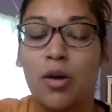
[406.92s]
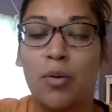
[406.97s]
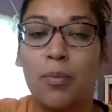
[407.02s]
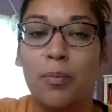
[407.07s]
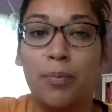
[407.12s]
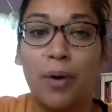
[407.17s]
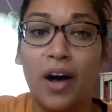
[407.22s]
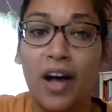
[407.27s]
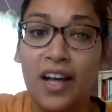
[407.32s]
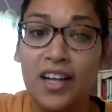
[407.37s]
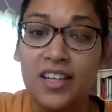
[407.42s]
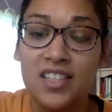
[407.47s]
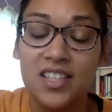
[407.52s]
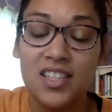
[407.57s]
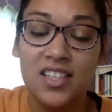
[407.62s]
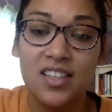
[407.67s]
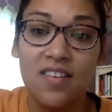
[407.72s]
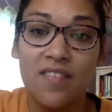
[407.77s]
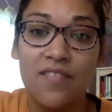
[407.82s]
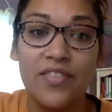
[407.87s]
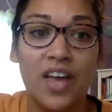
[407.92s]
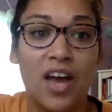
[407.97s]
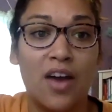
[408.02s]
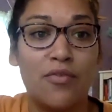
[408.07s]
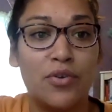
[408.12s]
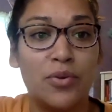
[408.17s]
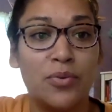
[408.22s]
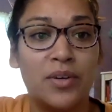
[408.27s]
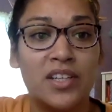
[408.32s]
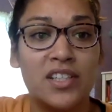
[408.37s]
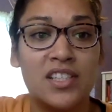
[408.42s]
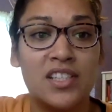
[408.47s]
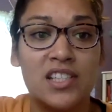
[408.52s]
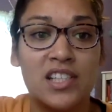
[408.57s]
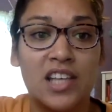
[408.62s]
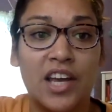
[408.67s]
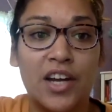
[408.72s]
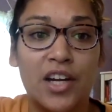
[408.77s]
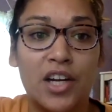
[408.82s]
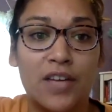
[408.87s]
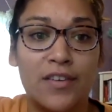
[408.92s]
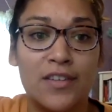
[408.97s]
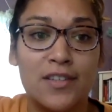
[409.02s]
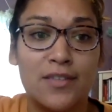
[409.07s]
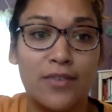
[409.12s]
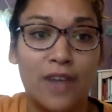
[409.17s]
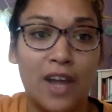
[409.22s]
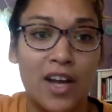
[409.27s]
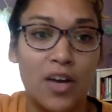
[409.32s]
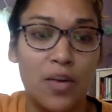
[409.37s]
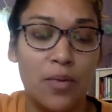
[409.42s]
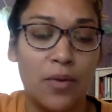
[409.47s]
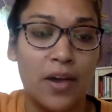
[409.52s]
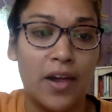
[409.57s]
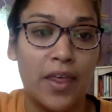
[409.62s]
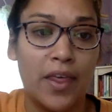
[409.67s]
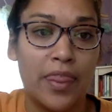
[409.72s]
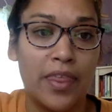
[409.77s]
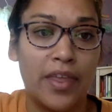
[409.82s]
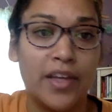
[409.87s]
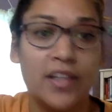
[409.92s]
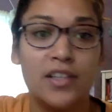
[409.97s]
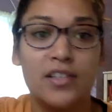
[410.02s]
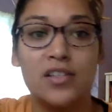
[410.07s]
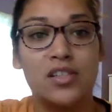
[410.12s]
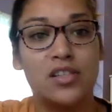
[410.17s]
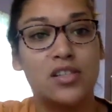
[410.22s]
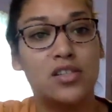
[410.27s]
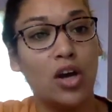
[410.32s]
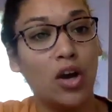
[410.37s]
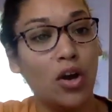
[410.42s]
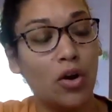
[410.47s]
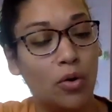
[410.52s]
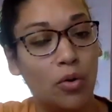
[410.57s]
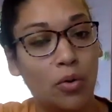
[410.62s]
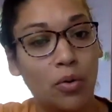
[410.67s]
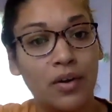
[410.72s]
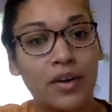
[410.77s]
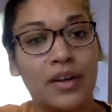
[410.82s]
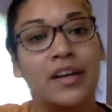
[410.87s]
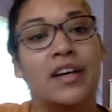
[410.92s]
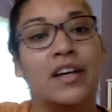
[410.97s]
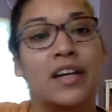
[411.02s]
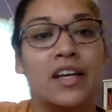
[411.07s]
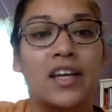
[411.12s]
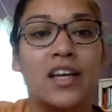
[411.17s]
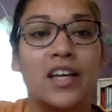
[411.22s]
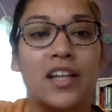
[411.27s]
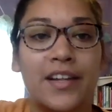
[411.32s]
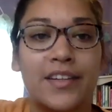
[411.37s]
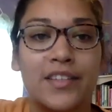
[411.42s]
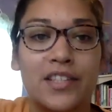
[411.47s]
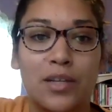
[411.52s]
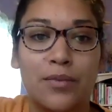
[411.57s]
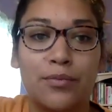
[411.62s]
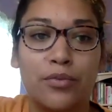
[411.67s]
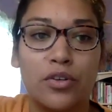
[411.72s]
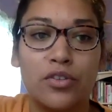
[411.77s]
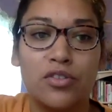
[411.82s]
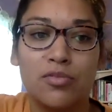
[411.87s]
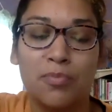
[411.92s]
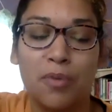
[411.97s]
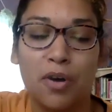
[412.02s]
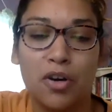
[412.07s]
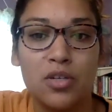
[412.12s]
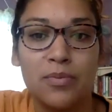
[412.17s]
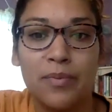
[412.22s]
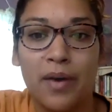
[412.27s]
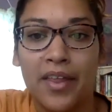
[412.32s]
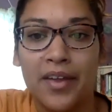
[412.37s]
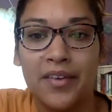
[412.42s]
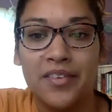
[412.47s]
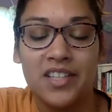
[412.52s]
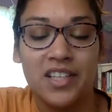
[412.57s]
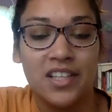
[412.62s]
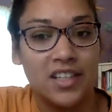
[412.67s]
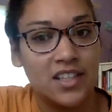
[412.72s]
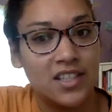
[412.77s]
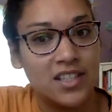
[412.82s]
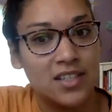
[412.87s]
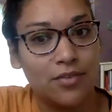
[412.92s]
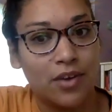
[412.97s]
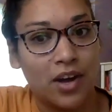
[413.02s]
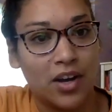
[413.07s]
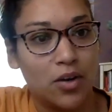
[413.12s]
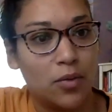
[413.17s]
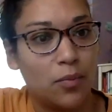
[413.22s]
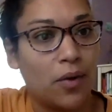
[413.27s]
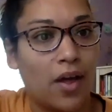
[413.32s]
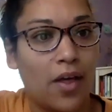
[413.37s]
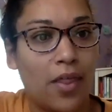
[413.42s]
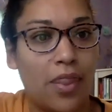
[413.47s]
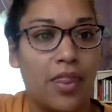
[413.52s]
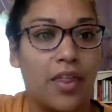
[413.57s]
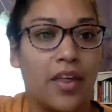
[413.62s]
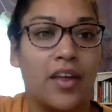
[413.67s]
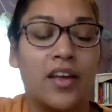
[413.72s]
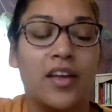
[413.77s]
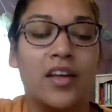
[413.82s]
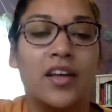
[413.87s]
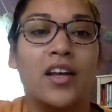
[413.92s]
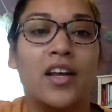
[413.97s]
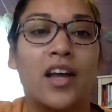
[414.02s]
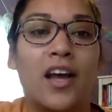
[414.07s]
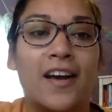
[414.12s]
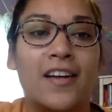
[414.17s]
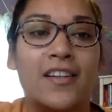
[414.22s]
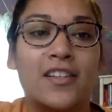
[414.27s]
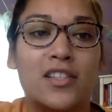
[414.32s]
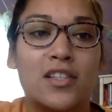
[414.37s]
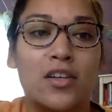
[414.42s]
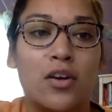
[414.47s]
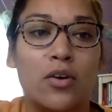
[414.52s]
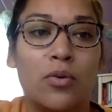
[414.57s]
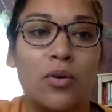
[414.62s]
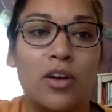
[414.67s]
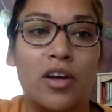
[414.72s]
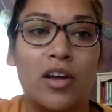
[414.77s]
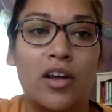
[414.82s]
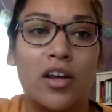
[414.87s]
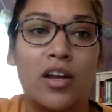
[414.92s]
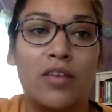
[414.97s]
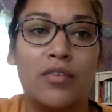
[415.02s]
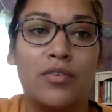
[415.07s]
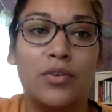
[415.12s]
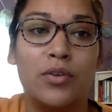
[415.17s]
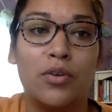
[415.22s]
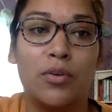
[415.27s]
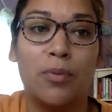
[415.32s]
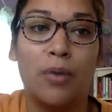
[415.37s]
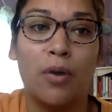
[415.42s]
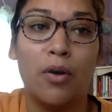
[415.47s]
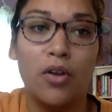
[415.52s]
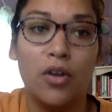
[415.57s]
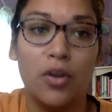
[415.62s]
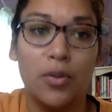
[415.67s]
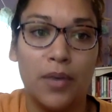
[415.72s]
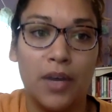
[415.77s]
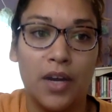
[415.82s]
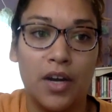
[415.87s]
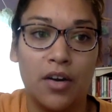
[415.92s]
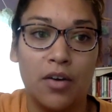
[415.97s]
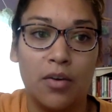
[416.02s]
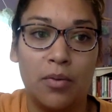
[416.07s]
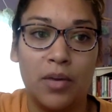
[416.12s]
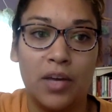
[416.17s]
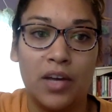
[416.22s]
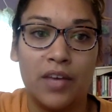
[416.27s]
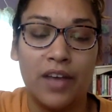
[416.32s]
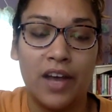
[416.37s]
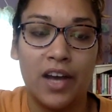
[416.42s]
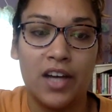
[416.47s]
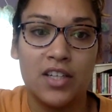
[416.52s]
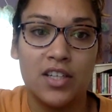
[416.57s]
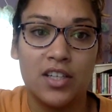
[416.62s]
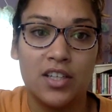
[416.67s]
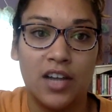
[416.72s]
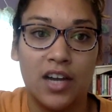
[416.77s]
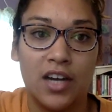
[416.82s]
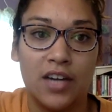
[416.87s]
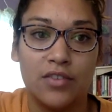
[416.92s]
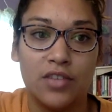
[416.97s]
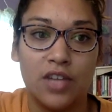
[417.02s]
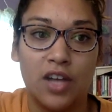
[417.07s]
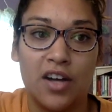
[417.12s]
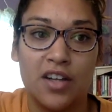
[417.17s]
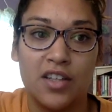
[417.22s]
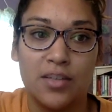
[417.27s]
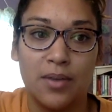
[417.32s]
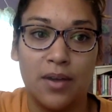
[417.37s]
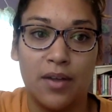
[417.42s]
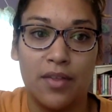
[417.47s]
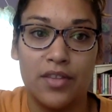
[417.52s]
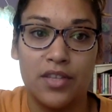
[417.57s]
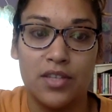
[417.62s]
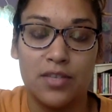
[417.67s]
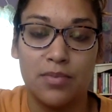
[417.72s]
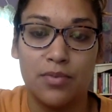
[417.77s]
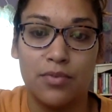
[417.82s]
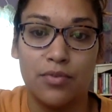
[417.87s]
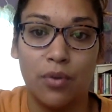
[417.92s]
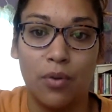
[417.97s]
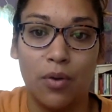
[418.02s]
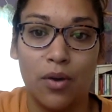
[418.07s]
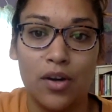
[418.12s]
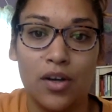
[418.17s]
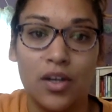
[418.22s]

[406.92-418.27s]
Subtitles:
but everyone is scared of his fire breath. So he lets them roast marshmallows in his fire breath. And so if you're a polar bear, we have actually kind of talked about this before.